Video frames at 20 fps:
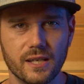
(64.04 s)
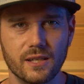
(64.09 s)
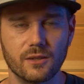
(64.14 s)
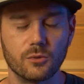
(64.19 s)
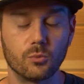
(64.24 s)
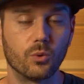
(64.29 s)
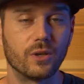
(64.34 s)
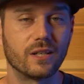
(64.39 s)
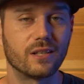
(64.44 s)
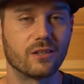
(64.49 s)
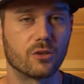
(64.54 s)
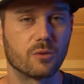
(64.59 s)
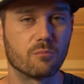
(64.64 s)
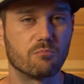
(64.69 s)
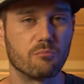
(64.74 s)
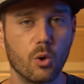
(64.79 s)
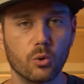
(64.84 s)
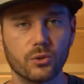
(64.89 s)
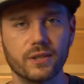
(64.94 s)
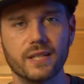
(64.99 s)
get when you're
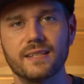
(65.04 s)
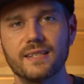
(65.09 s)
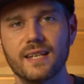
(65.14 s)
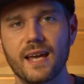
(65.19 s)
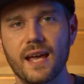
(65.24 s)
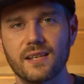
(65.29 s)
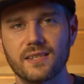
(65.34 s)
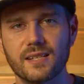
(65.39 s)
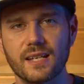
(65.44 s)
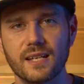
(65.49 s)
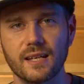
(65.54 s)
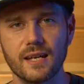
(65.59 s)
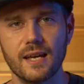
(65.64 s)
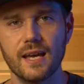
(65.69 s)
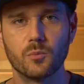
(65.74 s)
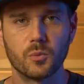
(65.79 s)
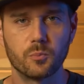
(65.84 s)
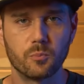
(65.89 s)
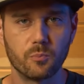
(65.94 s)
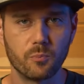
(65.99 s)
multitasking,
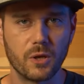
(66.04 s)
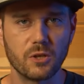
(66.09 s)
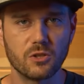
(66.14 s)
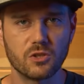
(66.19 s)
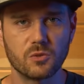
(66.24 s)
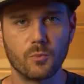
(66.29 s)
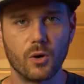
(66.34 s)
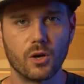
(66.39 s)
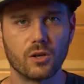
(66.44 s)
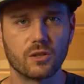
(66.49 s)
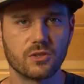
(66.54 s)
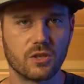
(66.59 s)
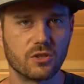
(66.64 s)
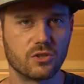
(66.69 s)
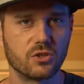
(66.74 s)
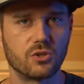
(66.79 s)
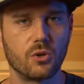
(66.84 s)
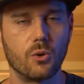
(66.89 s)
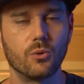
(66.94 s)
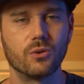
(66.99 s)
but benchmarks
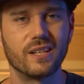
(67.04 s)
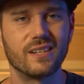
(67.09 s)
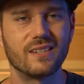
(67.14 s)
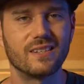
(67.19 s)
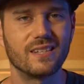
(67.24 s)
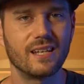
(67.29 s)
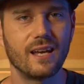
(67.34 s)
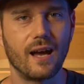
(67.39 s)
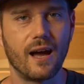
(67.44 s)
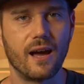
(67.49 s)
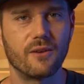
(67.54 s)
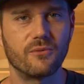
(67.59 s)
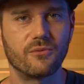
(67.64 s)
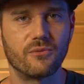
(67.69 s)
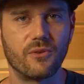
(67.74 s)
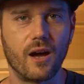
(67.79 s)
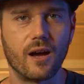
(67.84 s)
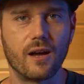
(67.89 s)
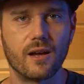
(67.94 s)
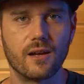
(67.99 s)
showed the
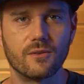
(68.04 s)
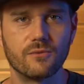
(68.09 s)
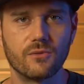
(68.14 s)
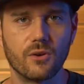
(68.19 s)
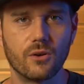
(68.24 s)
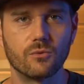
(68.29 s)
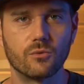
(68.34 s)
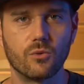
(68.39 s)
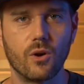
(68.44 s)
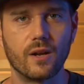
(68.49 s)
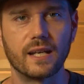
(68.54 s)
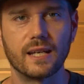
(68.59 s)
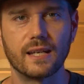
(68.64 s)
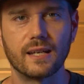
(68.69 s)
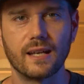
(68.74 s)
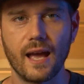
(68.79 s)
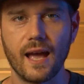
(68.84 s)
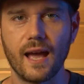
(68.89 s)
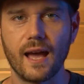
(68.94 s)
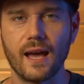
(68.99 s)
i5
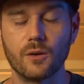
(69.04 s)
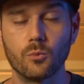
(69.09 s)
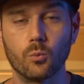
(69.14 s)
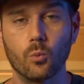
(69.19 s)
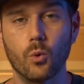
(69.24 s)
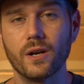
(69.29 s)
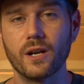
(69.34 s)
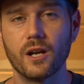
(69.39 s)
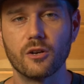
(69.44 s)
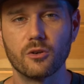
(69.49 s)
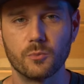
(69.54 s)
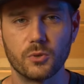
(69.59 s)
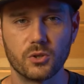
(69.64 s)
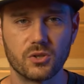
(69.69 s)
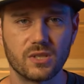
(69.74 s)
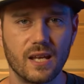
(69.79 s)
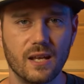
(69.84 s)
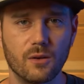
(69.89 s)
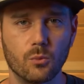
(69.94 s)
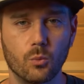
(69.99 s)
running at
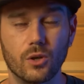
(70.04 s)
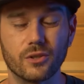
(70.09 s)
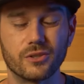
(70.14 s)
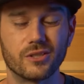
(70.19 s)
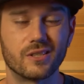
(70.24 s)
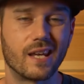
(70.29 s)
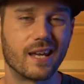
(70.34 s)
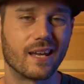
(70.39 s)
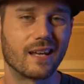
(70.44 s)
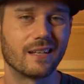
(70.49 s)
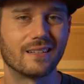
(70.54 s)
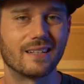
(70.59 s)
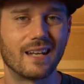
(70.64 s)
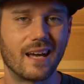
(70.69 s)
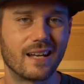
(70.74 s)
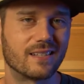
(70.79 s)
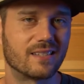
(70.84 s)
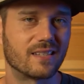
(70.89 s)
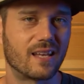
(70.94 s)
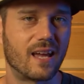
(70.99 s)
100% while staying
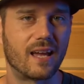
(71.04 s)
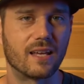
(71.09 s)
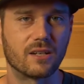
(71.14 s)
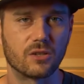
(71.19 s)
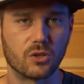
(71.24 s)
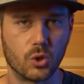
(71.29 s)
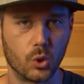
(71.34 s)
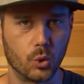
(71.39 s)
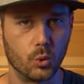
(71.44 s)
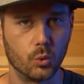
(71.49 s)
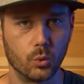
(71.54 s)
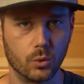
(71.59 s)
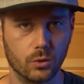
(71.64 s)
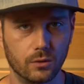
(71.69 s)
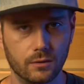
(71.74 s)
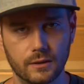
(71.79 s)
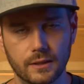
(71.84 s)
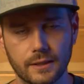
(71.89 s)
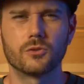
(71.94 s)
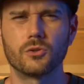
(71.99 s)
nice and
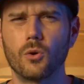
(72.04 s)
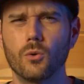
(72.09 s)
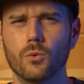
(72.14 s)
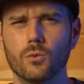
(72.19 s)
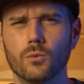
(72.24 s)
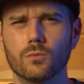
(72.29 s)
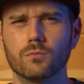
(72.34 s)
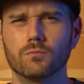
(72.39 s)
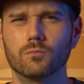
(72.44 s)
cool. So